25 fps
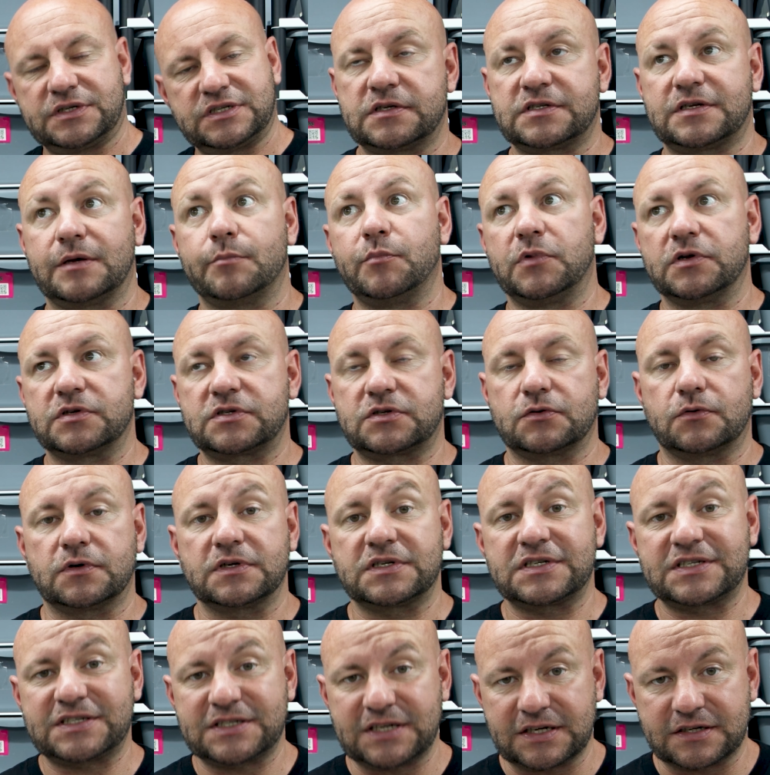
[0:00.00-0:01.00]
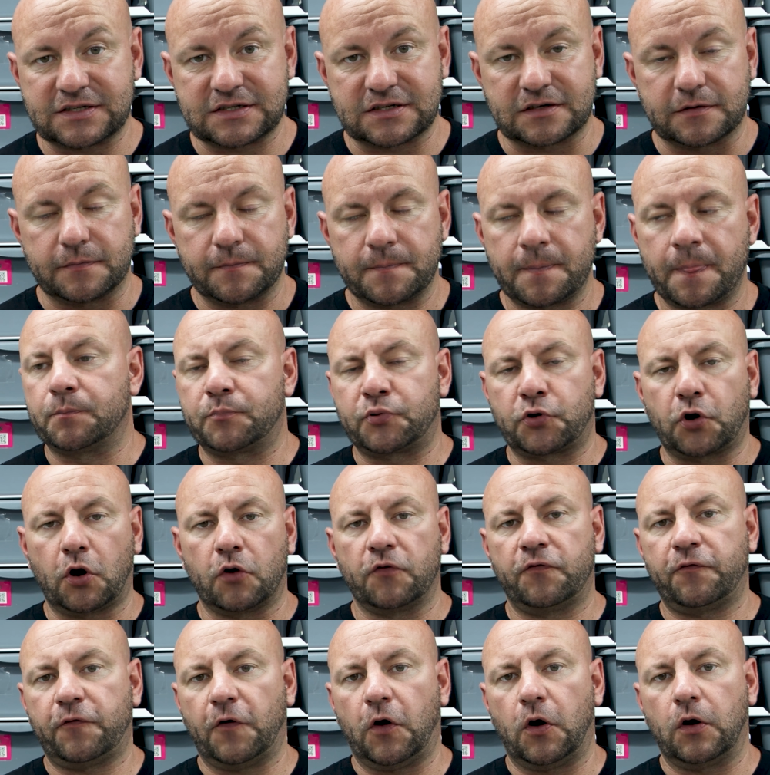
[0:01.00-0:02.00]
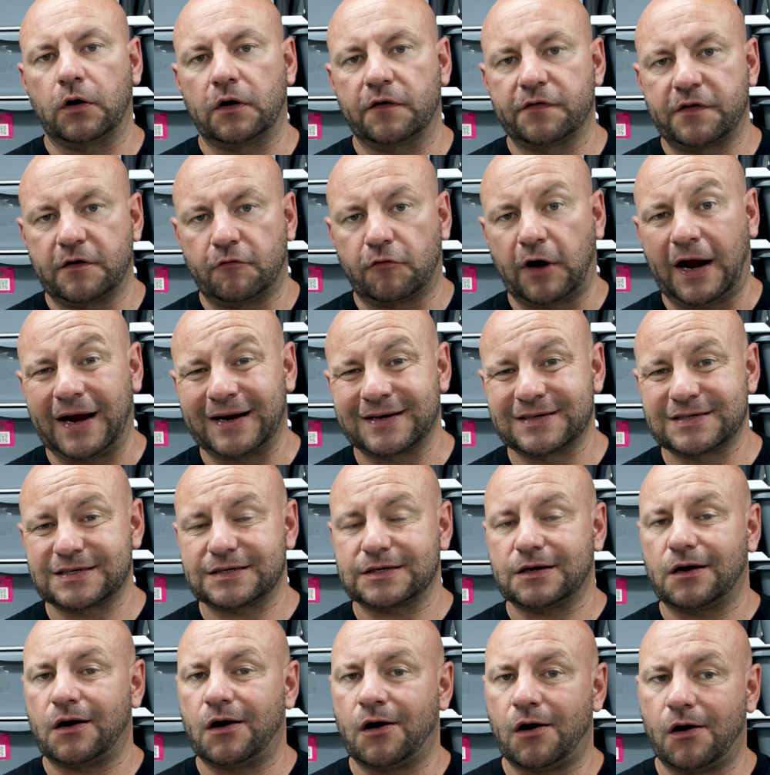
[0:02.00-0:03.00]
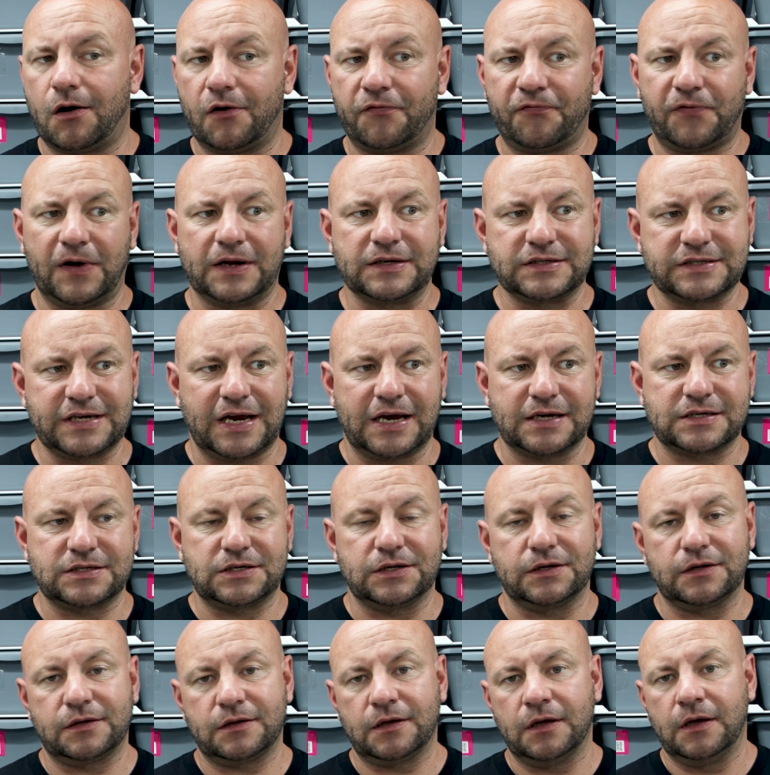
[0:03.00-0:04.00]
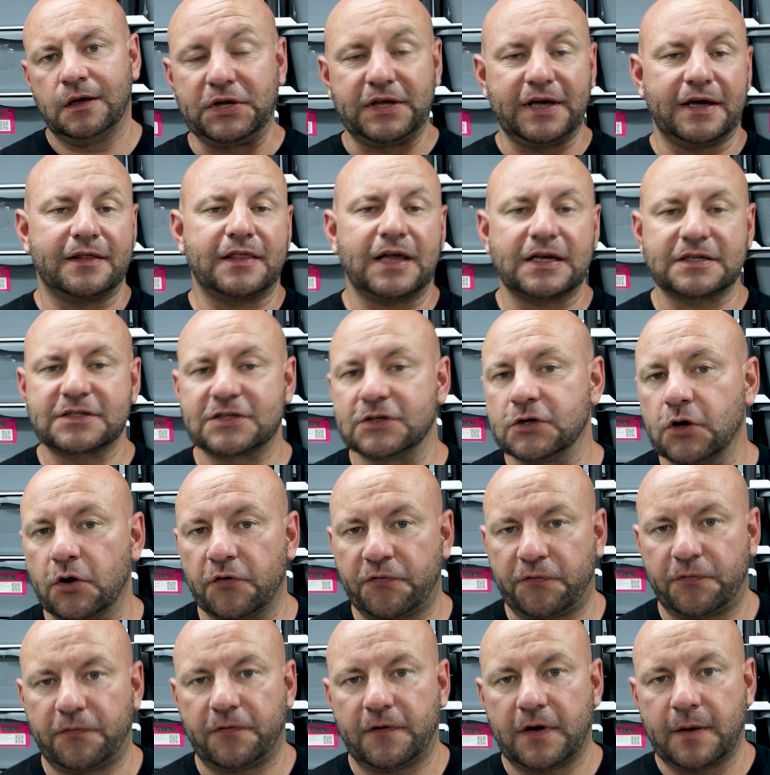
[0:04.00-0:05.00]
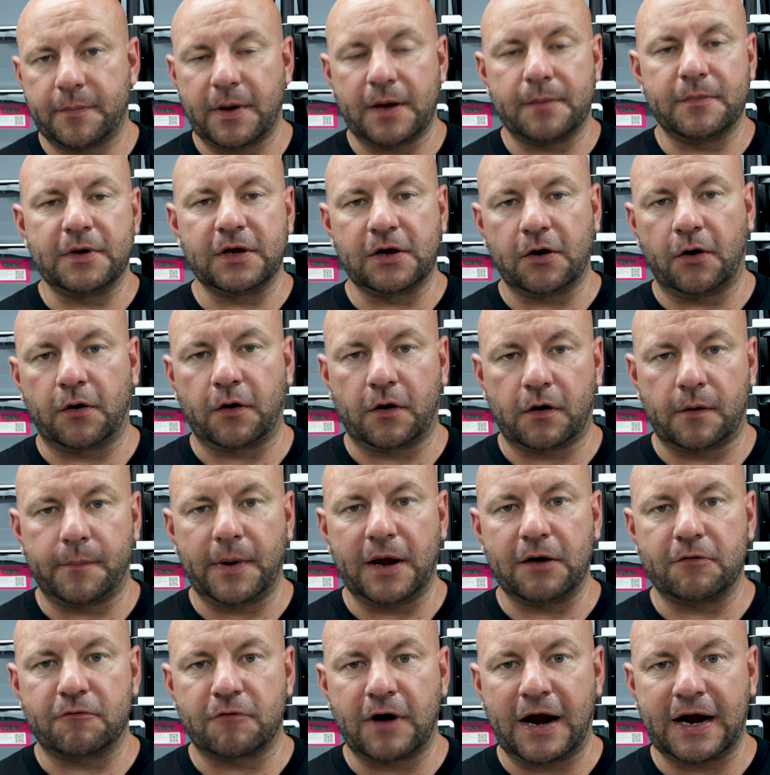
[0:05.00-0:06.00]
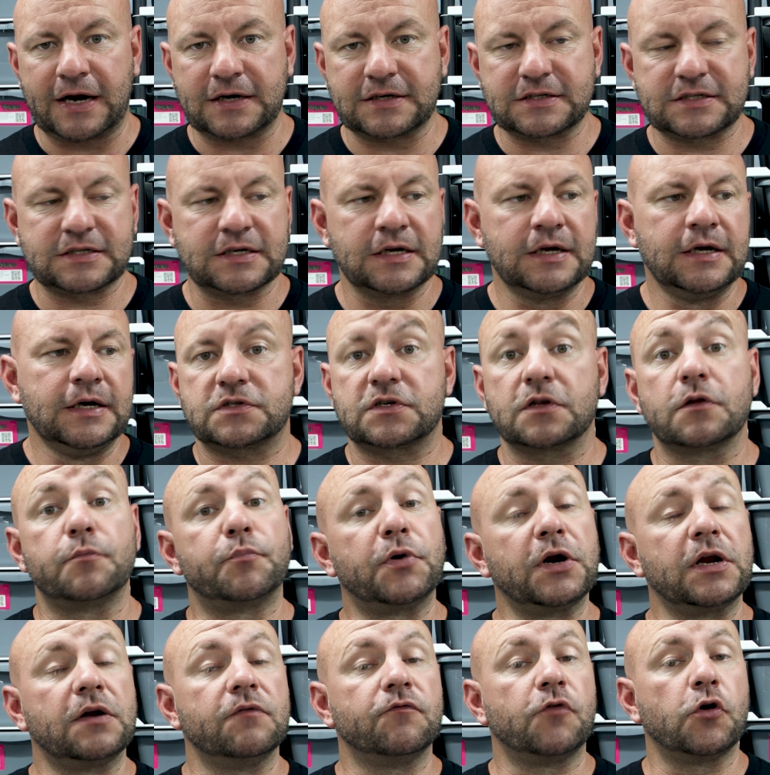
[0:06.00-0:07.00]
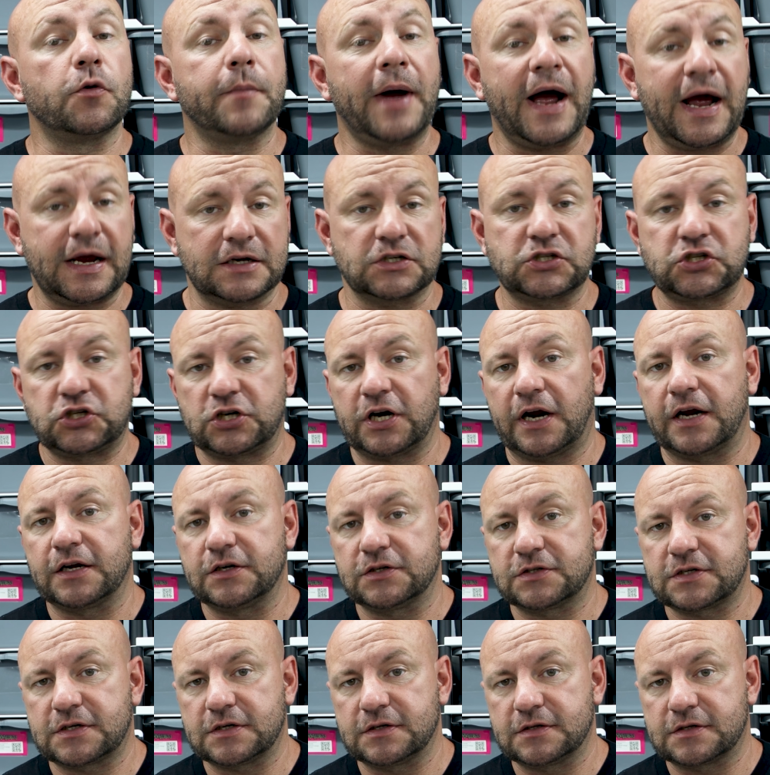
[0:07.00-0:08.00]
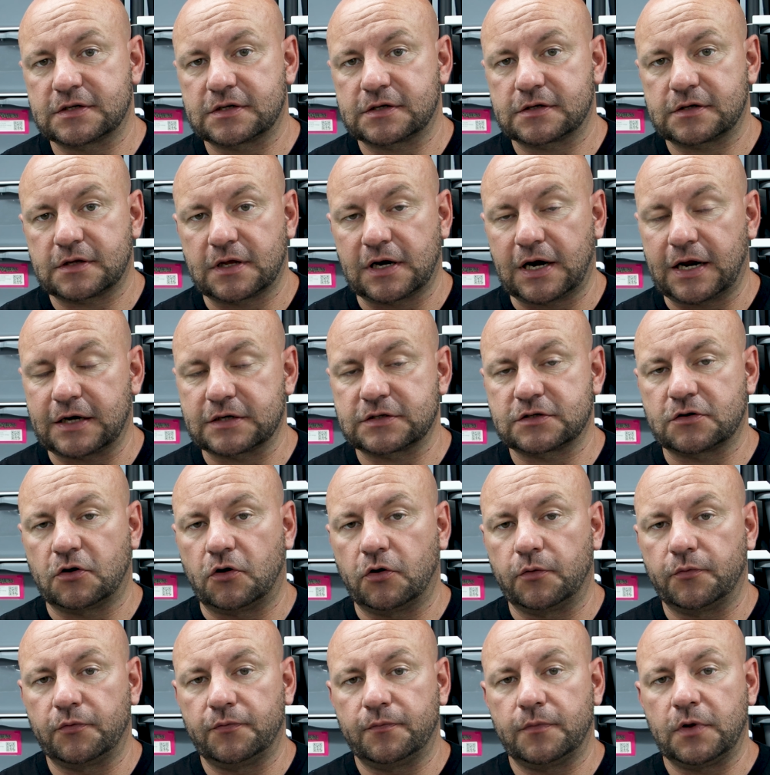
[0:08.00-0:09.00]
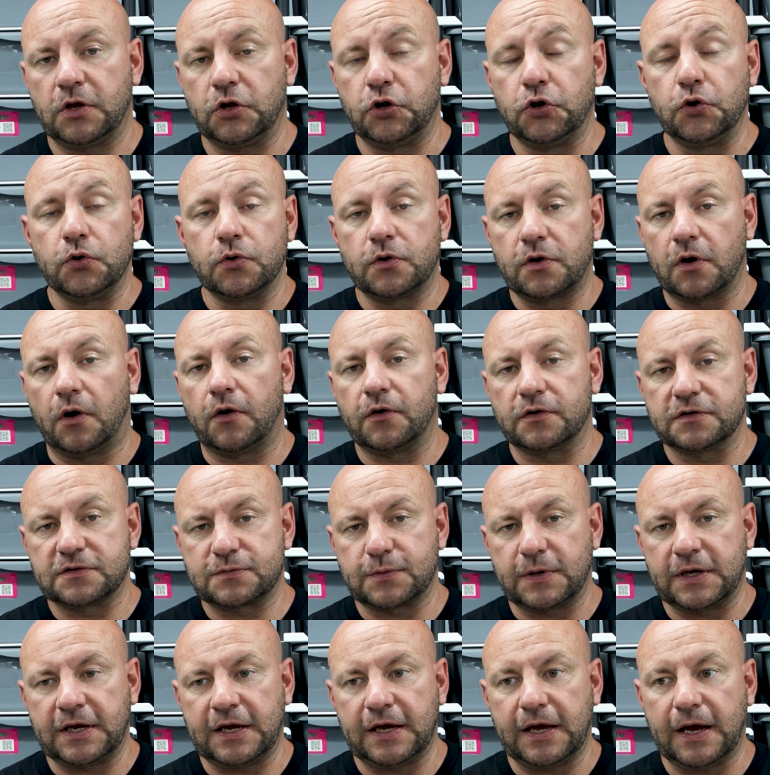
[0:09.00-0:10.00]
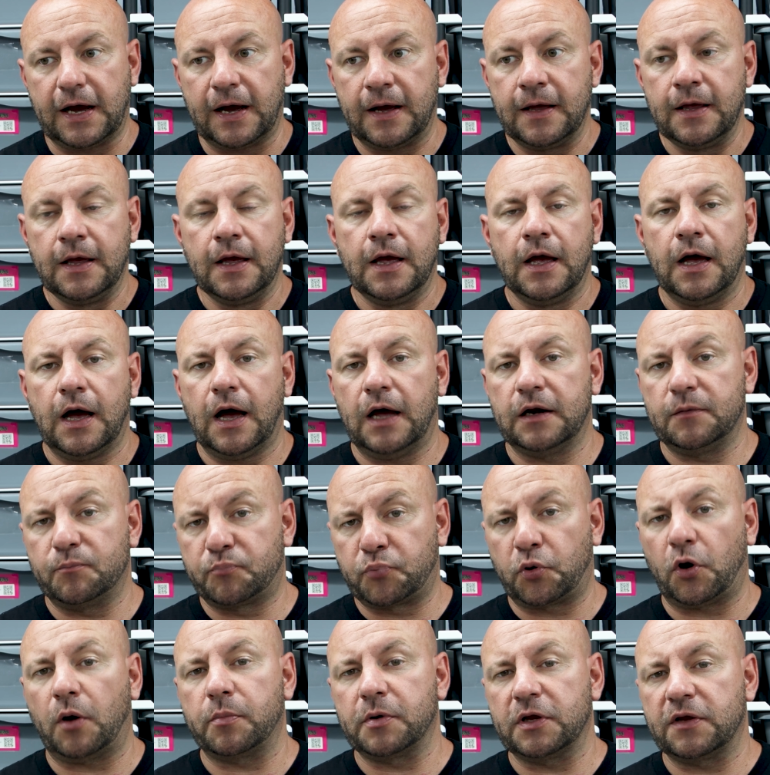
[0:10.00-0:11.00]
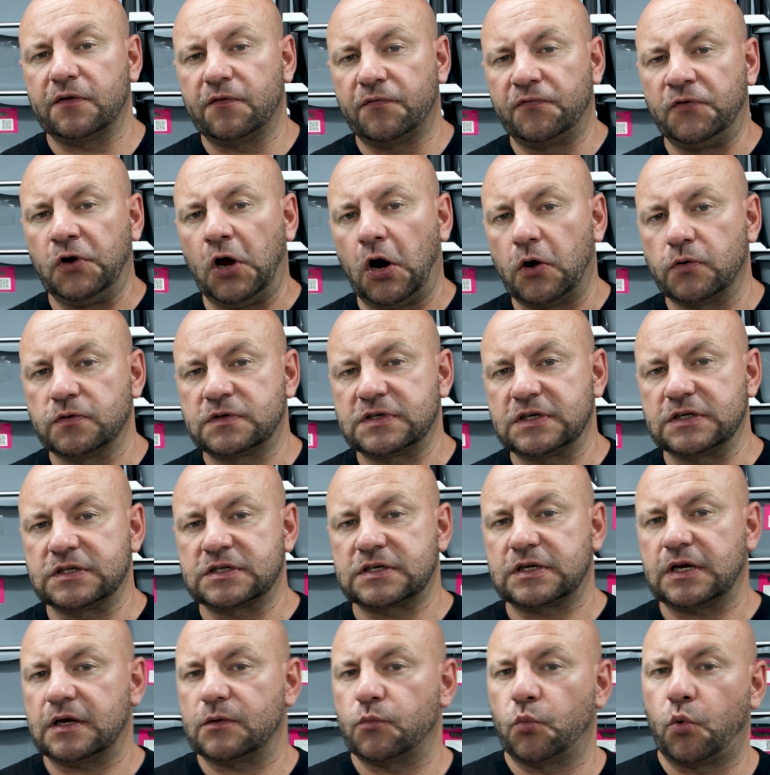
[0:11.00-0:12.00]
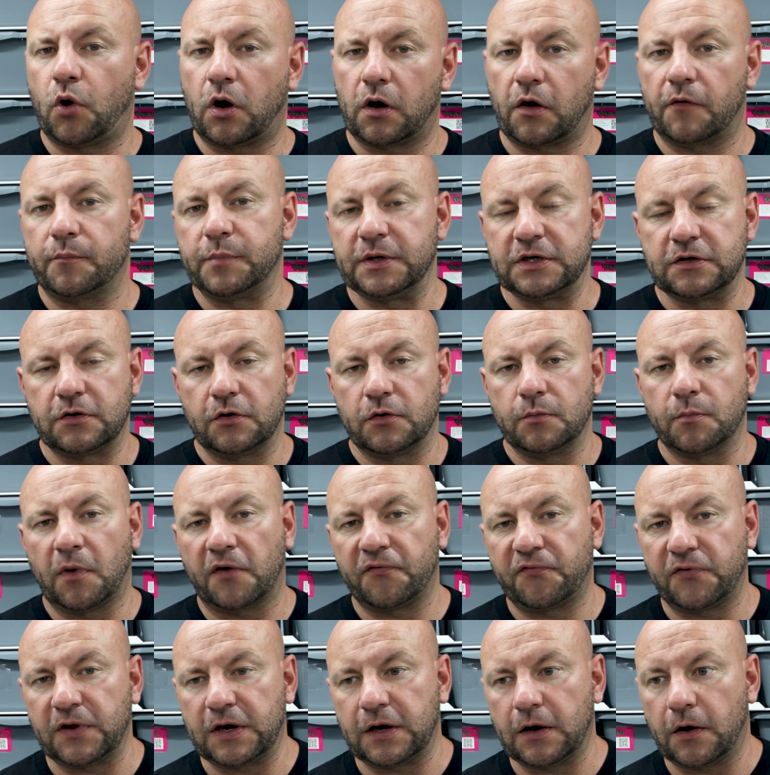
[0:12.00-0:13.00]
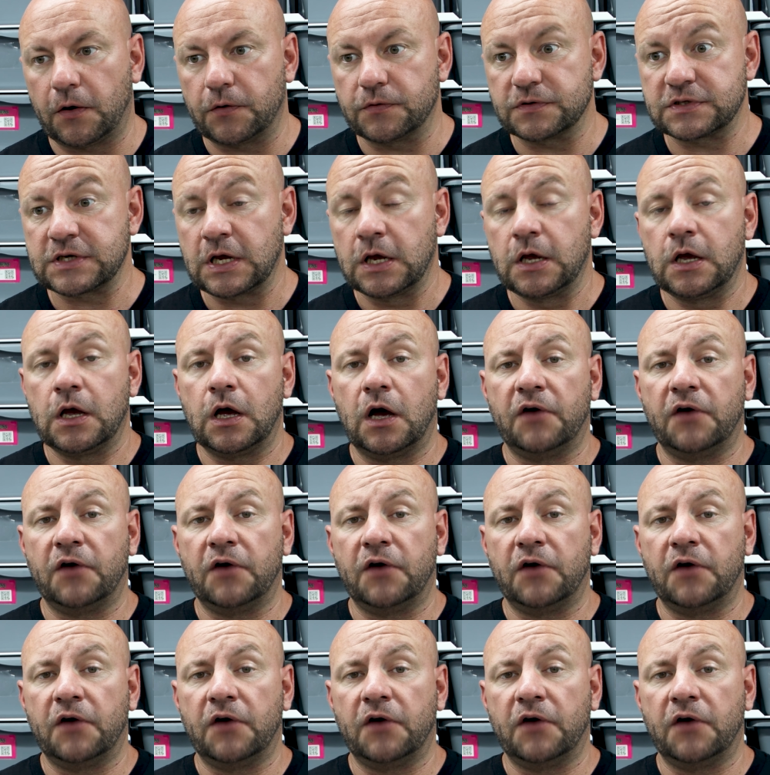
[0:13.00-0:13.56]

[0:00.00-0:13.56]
a similar sort of system. The profile of the racks are fantastic, but yeah, that's enough about me going on about racks. So the breeding room has changed since the last time you guys were here, and probably you've noticed while I've been doing my videos.